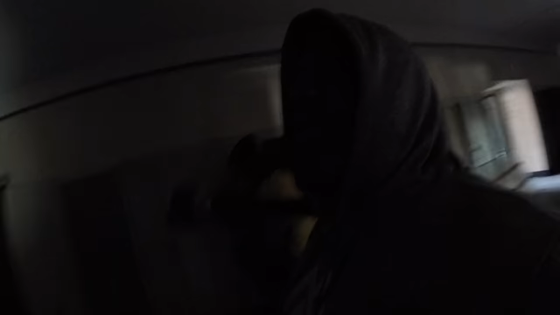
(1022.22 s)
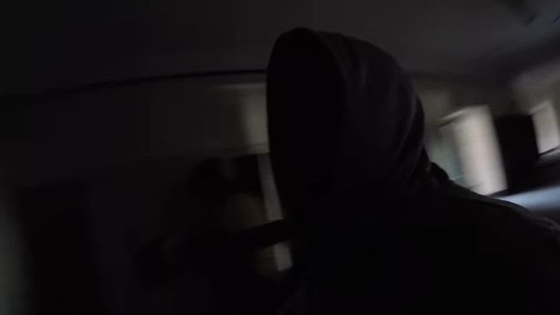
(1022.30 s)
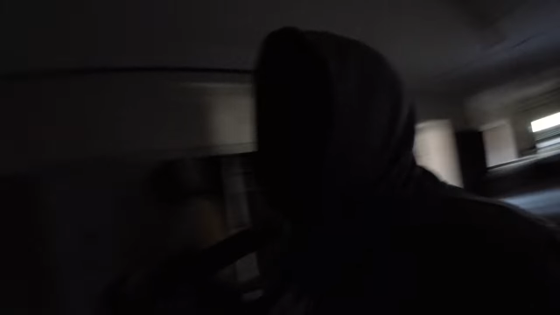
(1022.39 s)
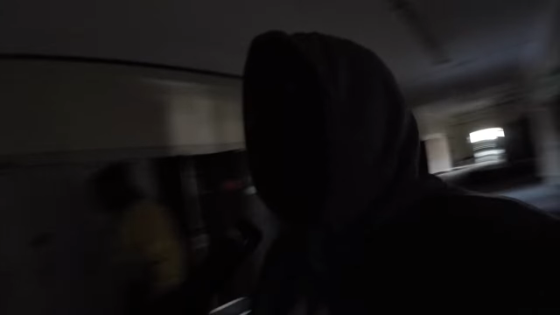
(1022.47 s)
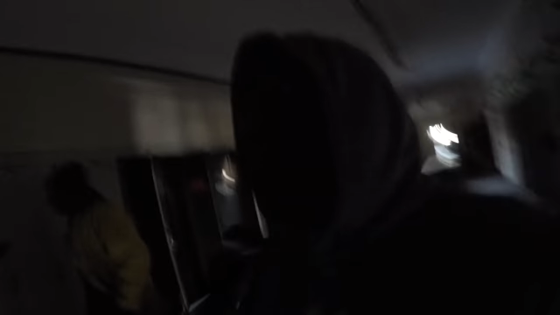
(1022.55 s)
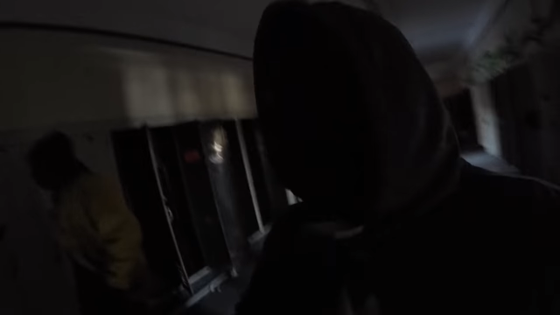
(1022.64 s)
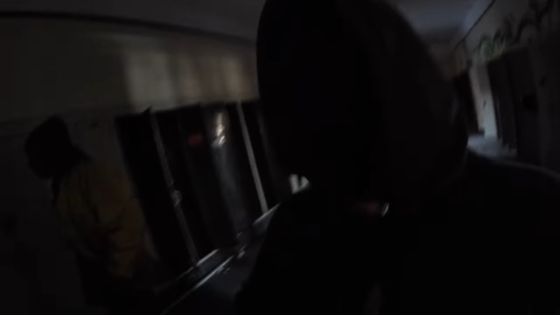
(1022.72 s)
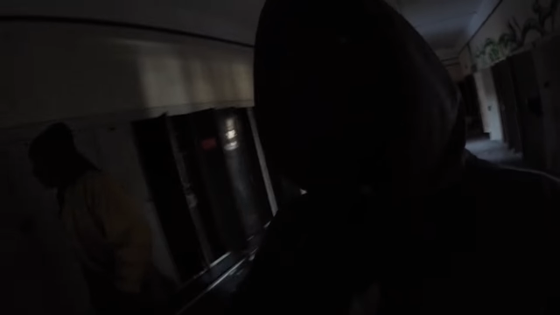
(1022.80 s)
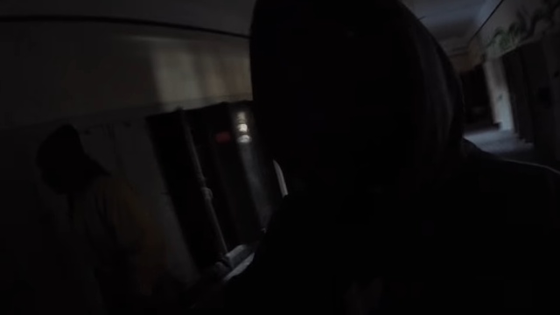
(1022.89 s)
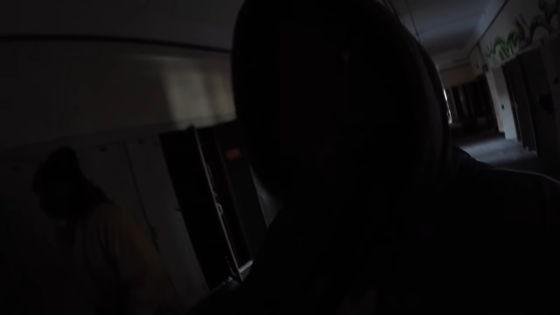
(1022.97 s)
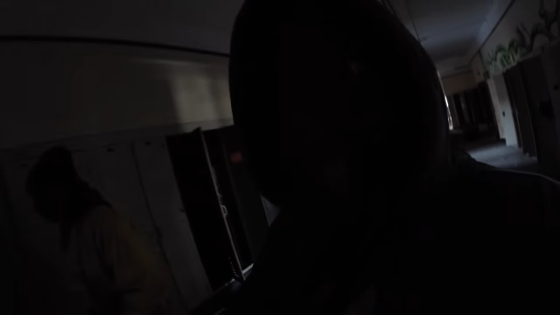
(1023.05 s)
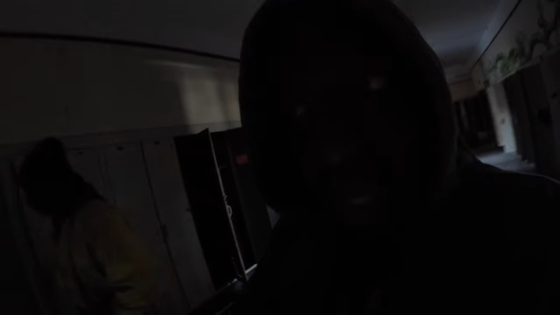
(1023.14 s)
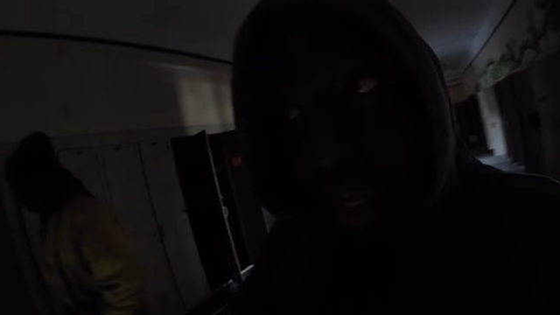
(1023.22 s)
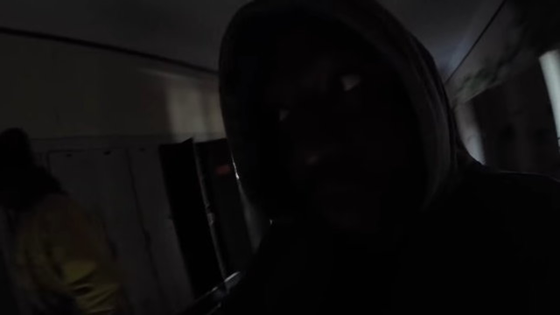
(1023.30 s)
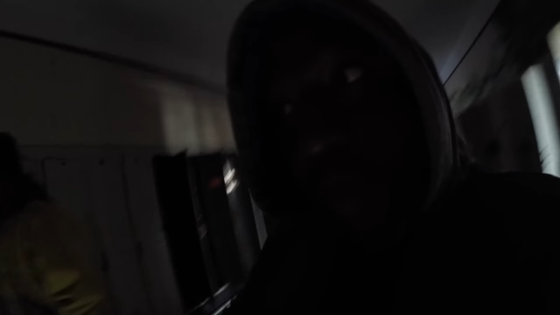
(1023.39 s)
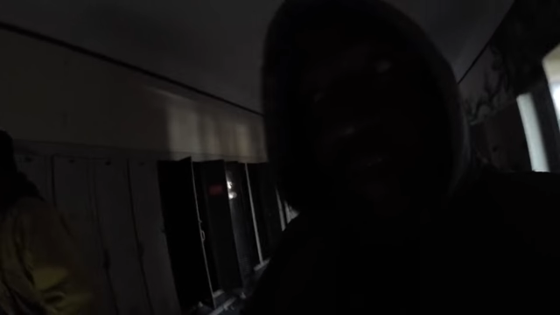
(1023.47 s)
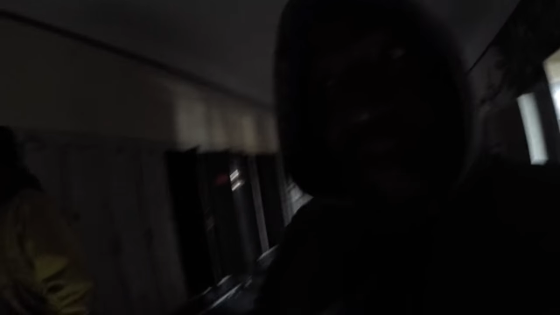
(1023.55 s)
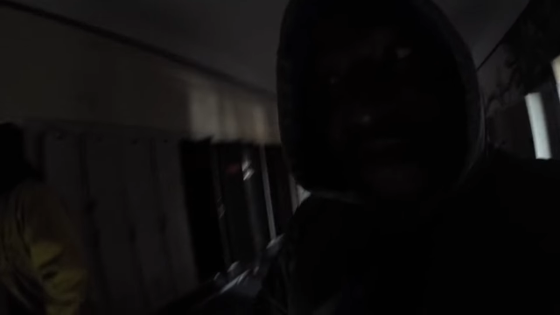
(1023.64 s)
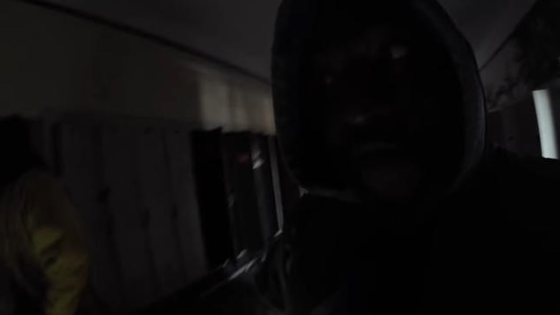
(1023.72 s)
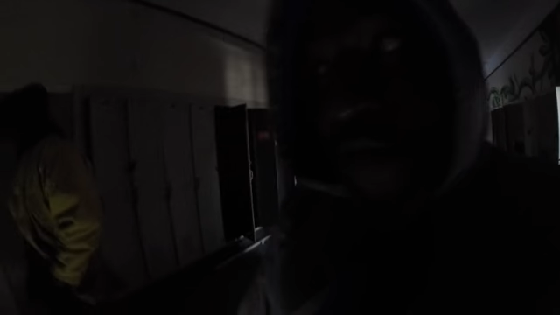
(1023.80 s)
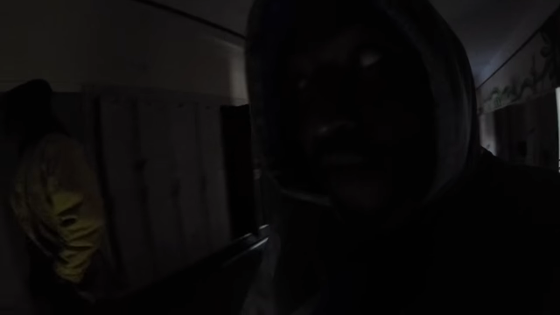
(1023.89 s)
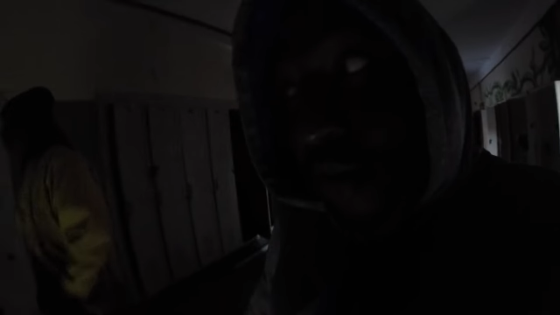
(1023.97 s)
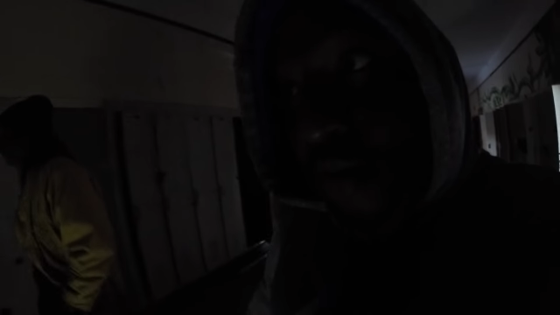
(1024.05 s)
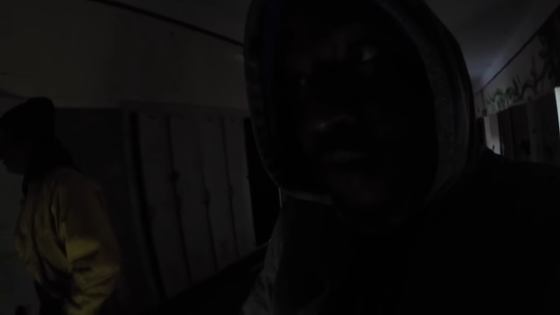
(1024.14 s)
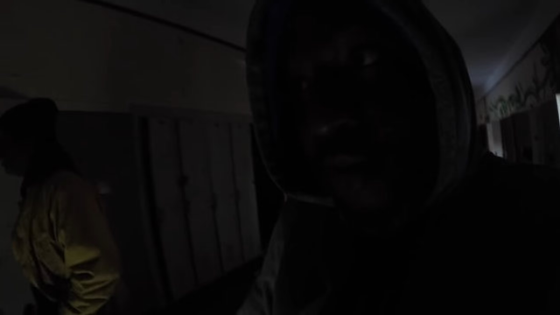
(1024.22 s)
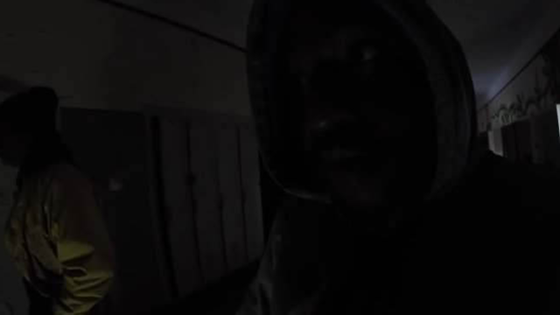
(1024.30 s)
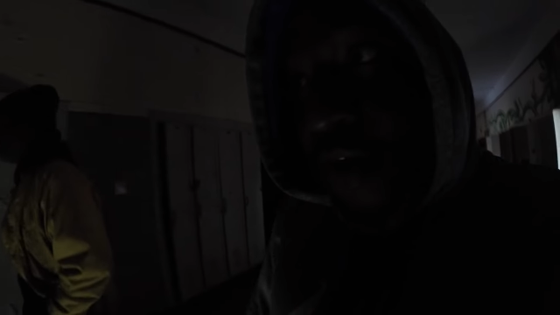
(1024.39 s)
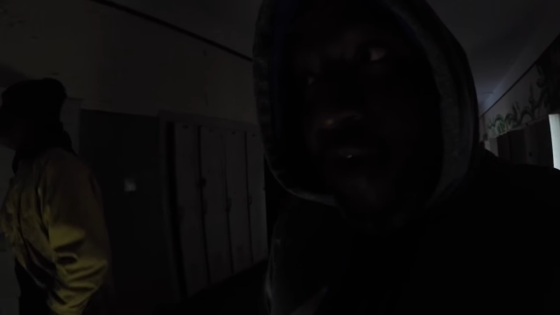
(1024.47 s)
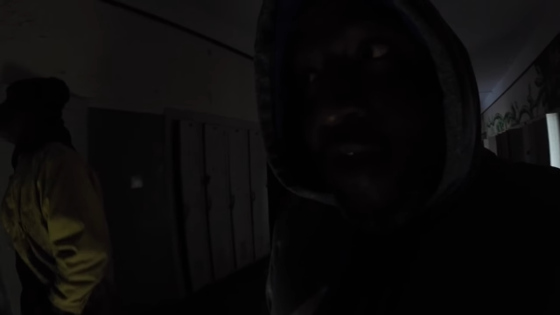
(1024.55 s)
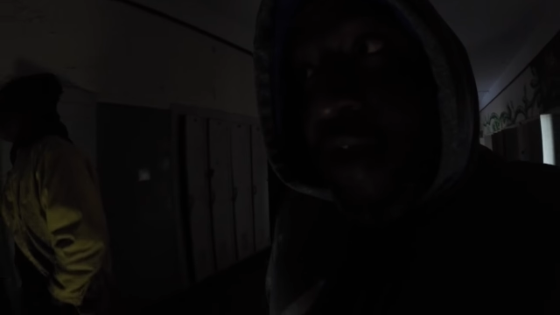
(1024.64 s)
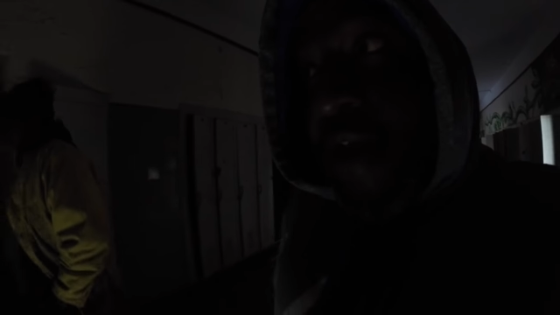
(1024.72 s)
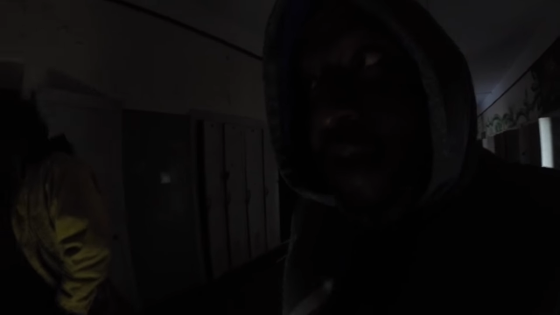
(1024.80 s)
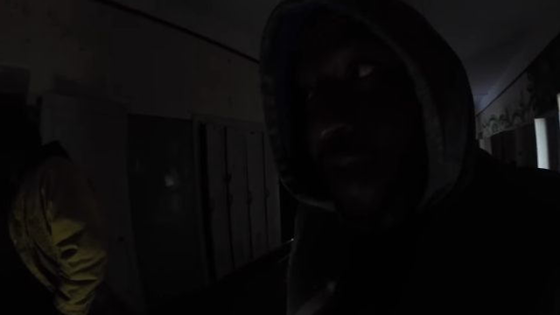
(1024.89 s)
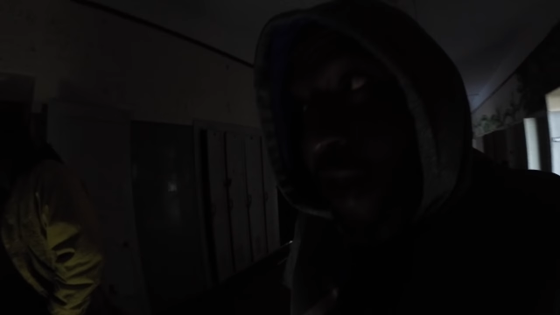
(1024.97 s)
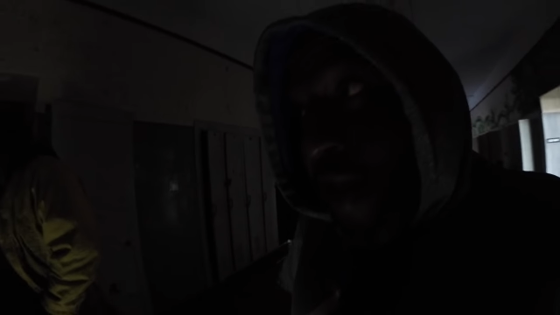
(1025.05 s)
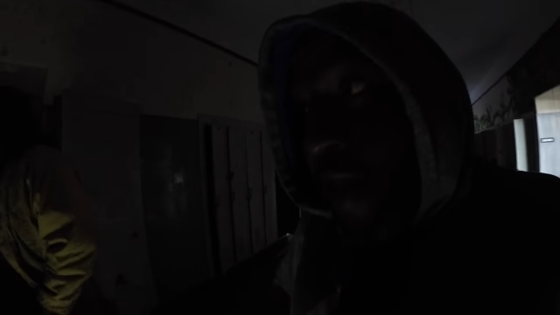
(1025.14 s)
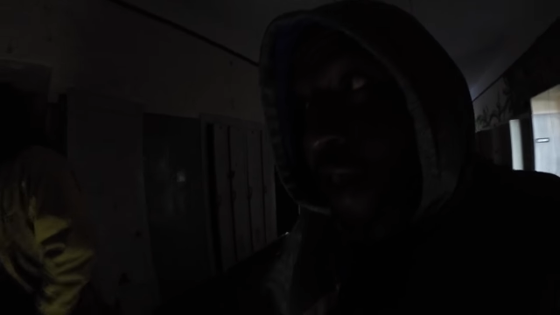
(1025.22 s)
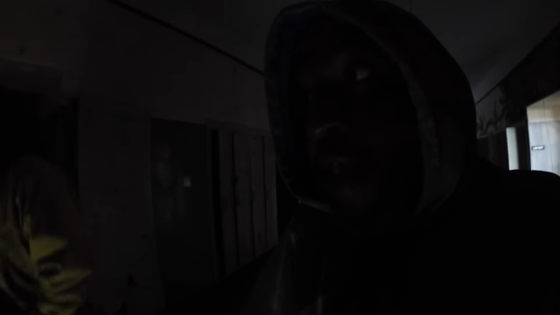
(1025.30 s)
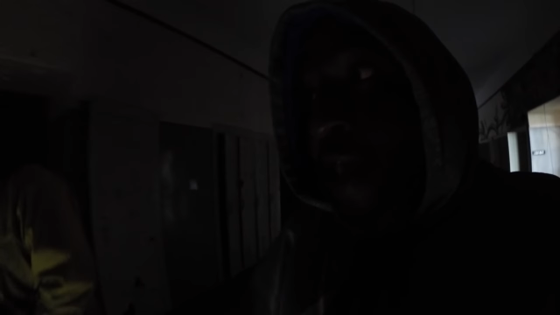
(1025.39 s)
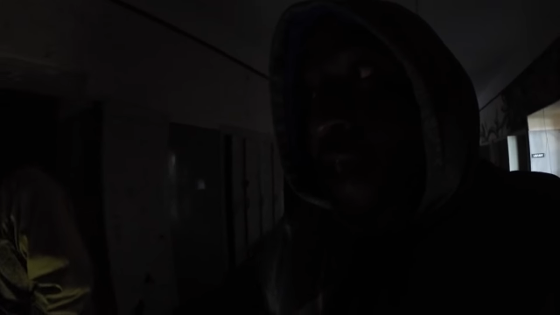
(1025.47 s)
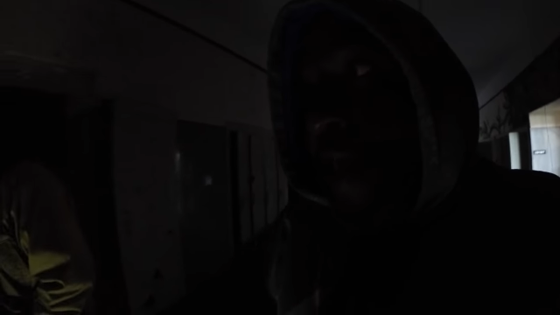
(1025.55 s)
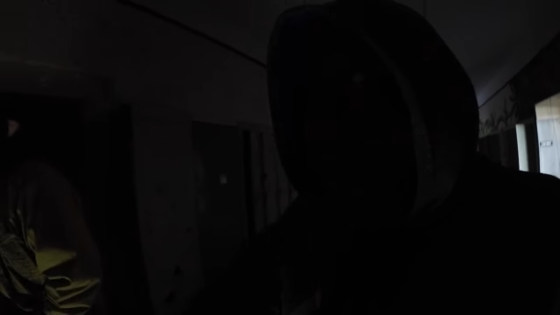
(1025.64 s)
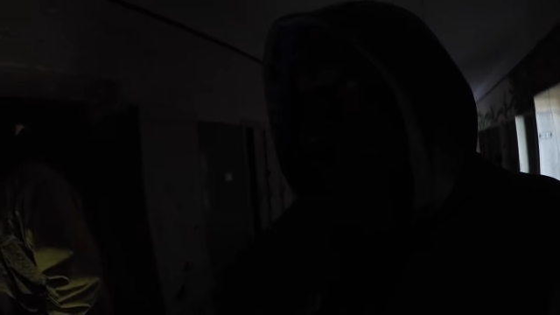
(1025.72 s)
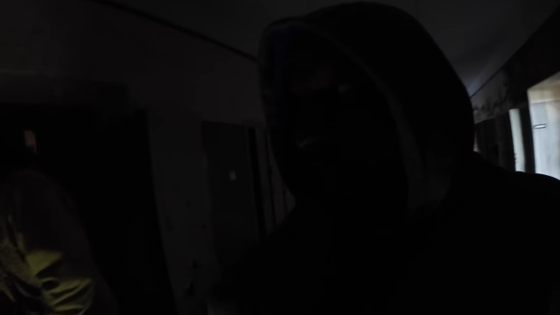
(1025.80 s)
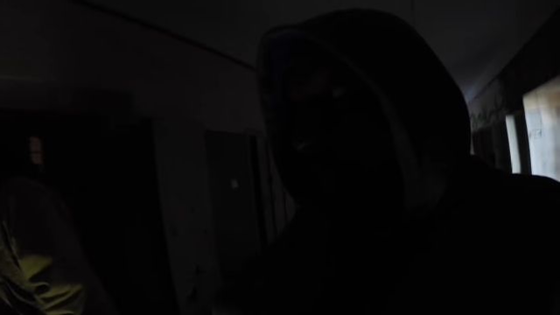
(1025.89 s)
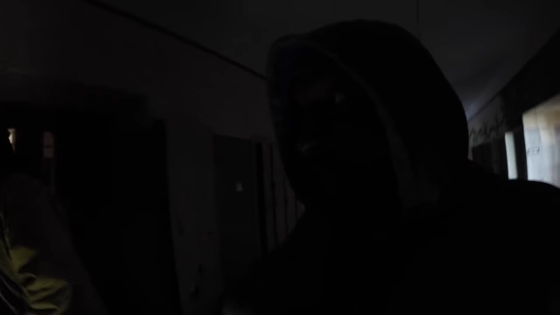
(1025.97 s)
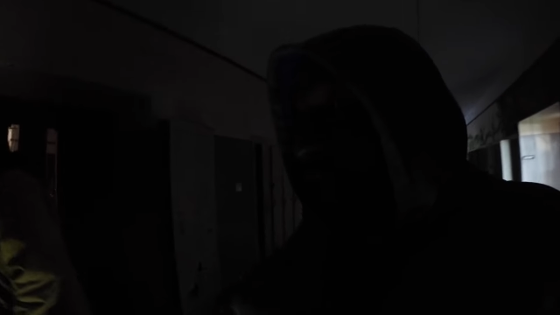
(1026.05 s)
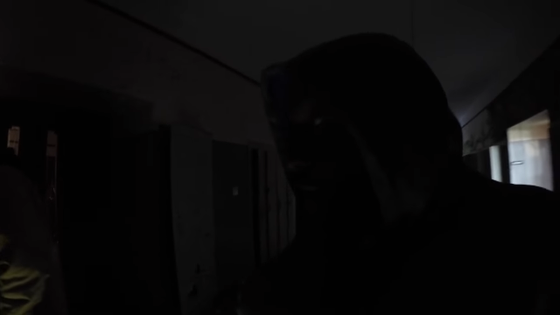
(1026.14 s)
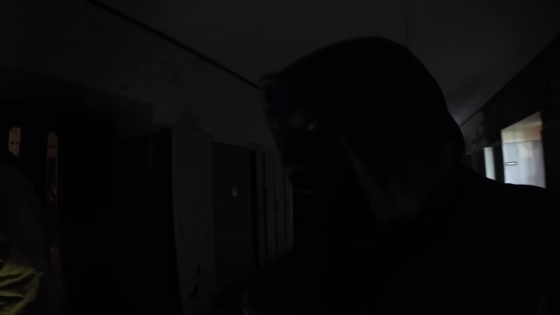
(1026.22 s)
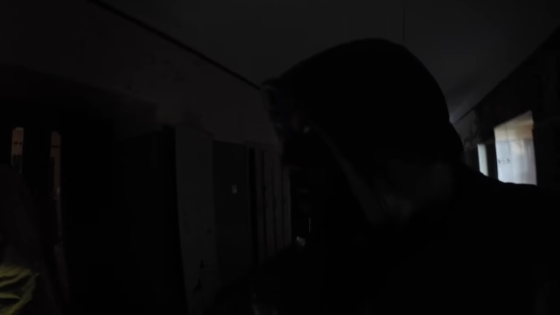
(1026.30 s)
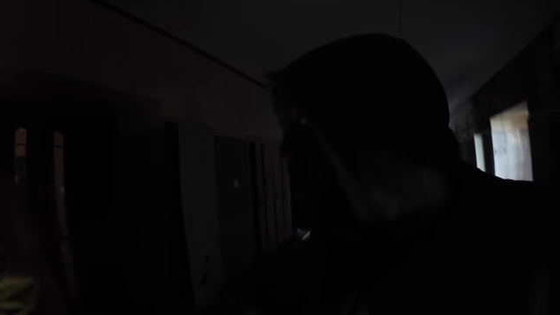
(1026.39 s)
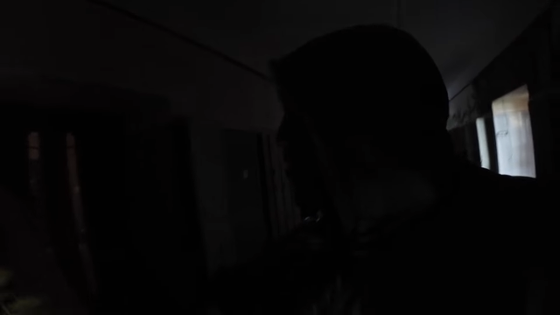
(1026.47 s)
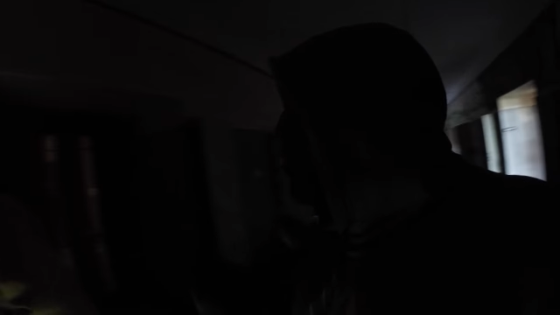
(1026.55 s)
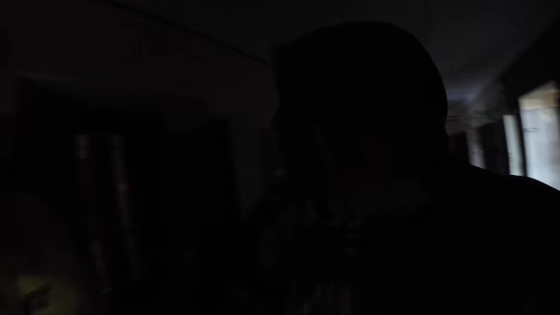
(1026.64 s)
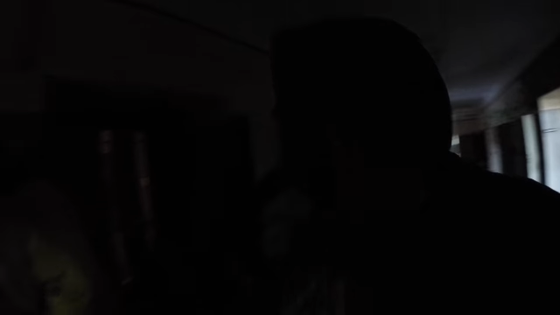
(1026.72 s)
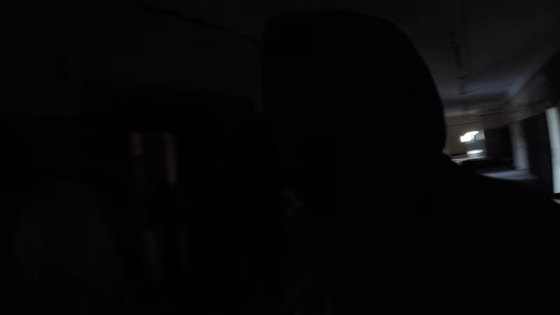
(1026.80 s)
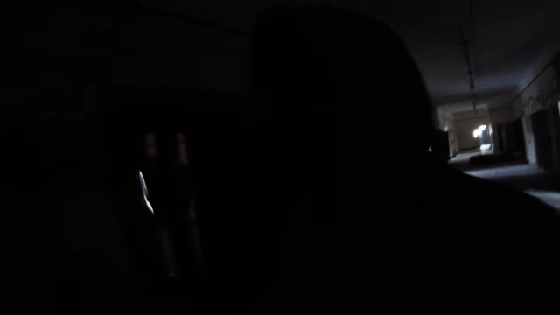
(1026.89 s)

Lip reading: No face is visible, so there are no lips to read.